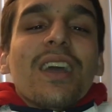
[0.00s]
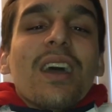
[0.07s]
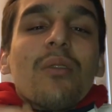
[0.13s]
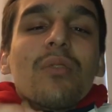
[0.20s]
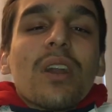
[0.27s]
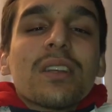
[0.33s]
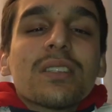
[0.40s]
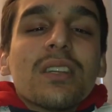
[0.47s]
and
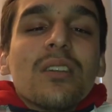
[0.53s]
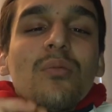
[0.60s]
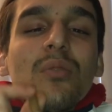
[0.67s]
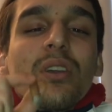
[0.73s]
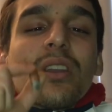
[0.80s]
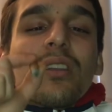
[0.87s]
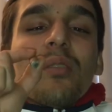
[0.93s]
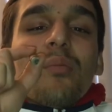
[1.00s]
when I seen him
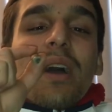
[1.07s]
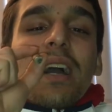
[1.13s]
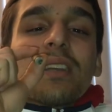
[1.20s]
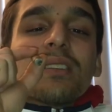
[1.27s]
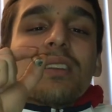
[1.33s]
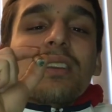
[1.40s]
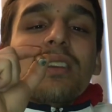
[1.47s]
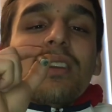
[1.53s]
look in the back
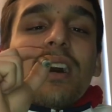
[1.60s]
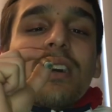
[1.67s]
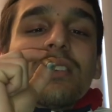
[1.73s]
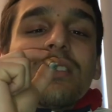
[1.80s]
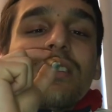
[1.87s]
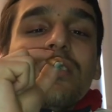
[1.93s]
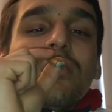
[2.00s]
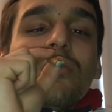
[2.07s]
seat, I
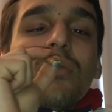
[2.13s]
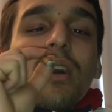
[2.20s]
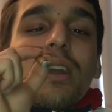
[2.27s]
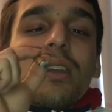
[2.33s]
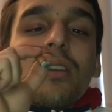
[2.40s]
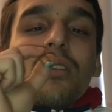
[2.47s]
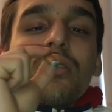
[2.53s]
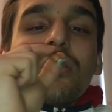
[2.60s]
seen him
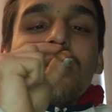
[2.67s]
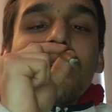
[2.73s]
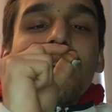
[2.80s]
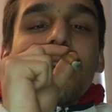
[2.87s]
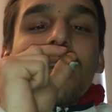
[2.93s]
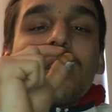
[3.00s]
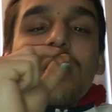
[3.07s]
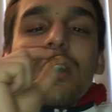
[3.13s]
like
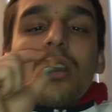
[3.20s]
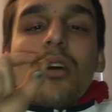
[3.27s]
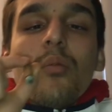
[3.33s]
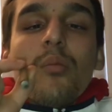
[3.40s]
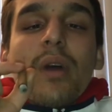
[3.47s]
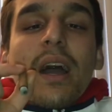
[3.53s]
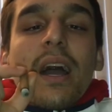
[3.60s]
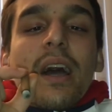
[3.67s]
look and then go
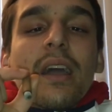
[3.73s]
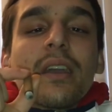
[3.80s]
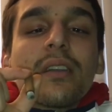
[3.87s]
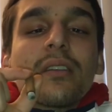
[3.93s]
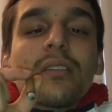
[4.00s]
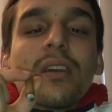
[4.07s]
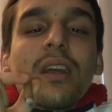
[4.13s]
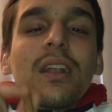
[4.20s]
back.
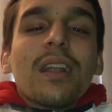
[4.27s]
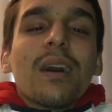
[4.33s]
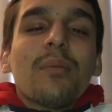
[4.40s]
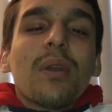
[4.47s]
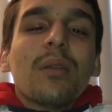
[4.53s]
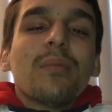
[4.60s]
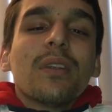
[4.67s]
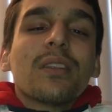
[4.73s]
And that
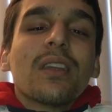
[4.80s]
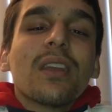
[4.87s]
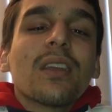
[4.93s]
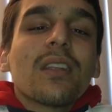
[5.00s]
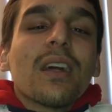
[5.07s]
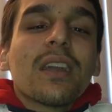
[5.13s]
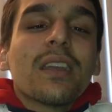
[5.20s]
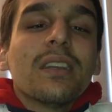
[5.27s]
made me
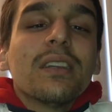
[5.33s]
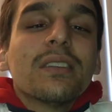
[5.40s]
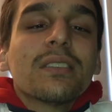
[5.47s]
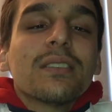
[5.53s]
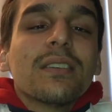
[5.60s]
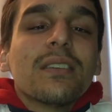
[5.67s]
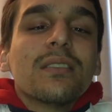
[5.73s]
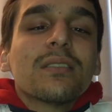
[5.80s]
think like he had
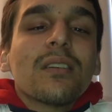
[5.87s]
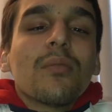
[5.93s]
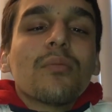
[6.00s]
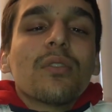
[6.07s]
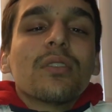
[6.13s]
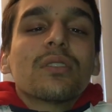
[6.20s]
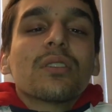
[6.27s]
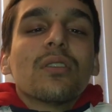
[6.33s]
seen
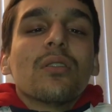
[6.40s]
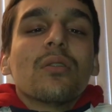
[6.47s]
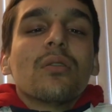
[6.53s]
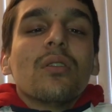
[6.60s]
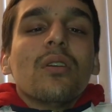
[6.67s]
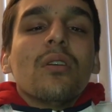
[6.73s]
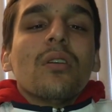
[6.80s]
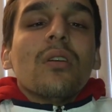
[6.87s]
something. So
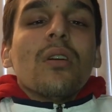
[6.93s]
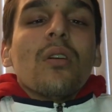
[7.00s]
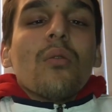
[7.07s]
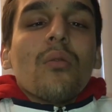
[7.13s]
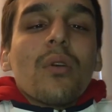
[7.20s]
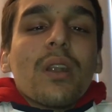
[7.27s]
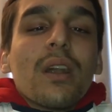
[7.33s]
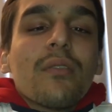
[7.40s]

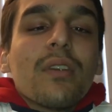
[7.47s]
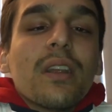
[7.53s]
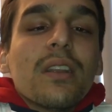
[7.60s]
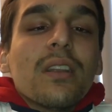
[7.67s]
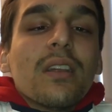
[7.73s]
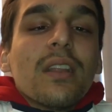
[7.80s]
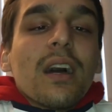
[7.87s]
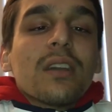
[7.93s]
whenever he
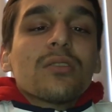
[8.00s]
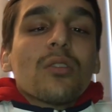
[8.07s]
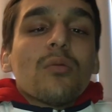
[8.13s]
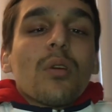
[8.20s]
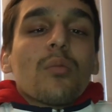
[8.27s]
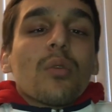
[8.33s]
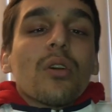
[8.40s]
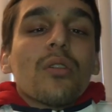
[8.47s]
did that to
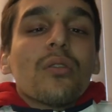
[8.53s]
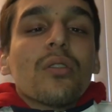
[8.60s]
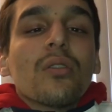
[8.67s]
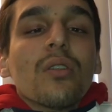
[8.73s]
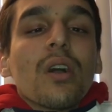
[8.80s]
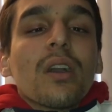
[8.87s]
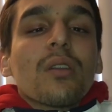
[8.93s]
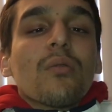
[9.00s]
my brother,
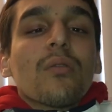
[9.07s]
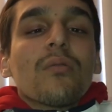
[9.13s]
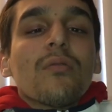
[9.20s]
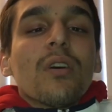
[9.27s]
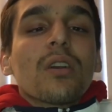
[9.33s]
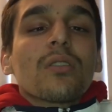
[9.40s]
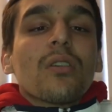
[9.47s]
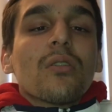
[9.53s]
like, we're
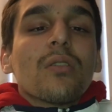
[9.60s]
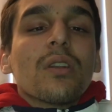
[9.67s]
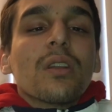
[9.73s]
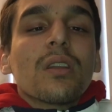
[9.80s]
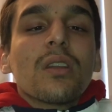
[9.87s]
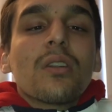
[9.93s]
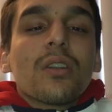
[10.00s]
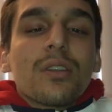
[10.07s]
fucked
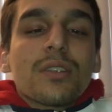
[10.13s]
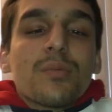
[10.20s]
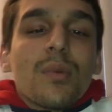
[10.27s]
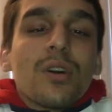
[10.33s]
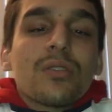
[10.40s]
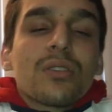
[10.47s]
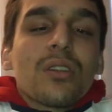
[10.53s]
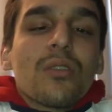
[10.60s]
already. It already
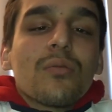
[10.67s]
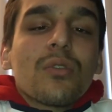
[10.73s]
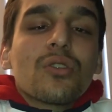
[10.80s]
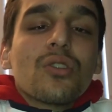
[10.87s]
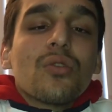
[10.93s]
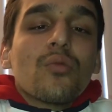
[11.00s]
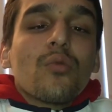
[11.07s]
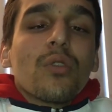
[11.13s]
smells telling the
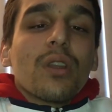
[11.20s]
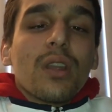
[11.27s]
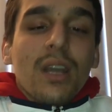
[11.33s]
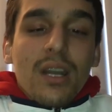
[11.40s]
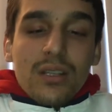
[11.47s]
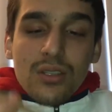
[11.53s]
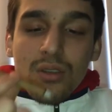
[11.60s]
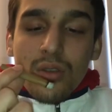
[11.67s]
truth when he
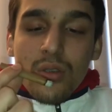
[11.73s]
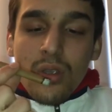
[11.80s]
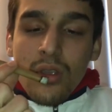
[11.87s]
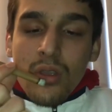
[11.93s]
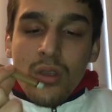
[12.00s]
asks you.